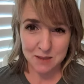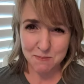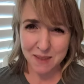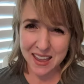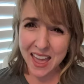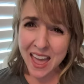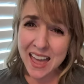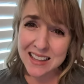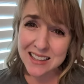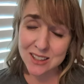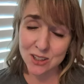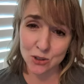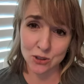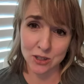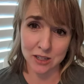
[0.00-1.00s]
My head's
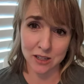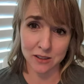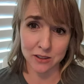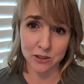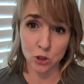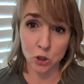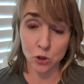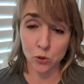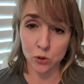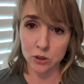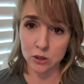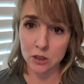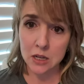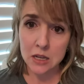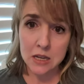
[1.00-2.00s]
hurting a little,
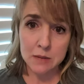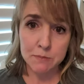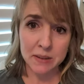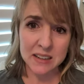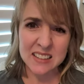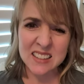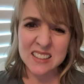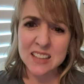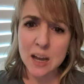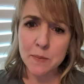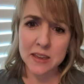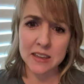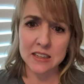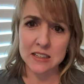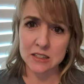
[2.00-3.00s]
or my
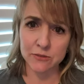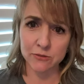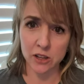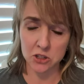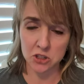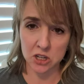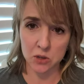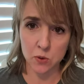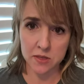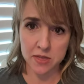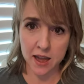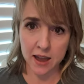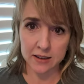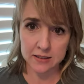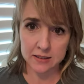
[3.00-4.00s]
stomach is flushing with
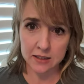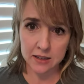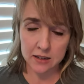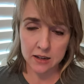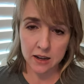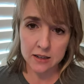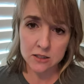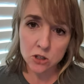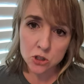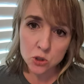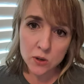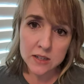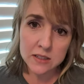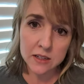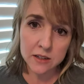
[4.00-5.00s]
acid. I start to
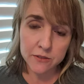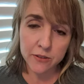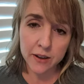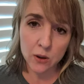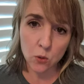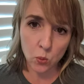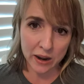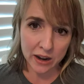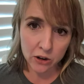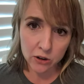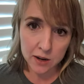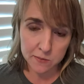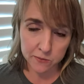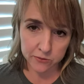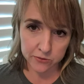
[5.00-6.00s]
identify where
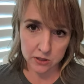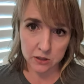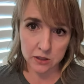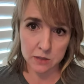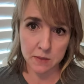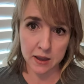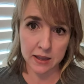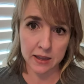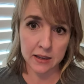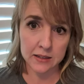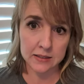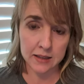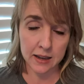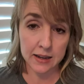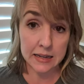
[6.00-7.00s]
I'm feeling my
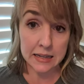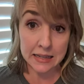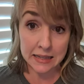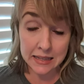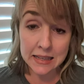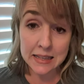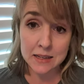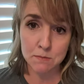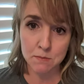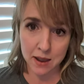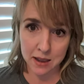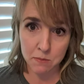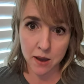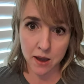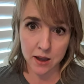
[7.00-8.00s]
anxiety in
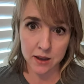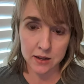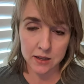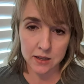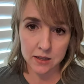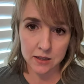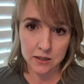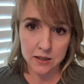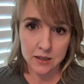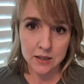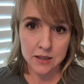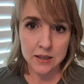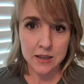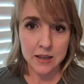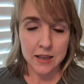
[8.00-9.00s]
my body.
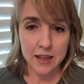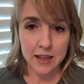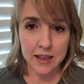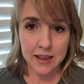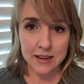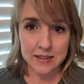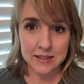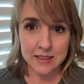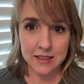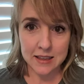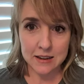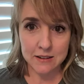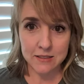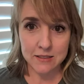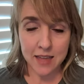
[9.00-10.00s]
And
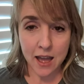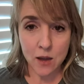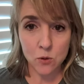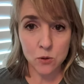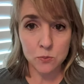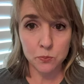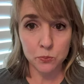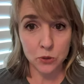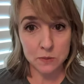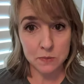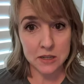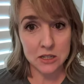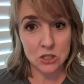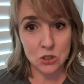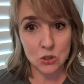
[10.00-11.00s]
then that will bring
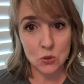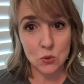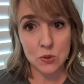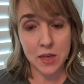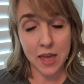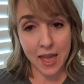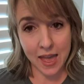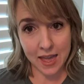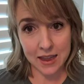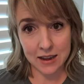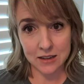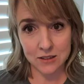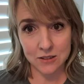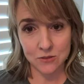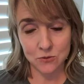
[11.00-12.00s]
me to the
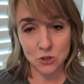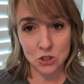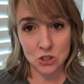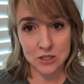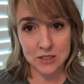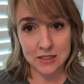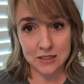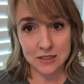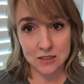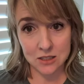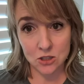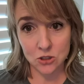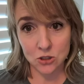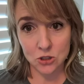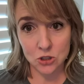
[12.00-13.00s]
N, which is
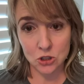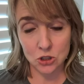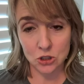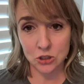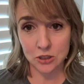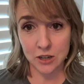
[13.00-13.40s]
to nurture.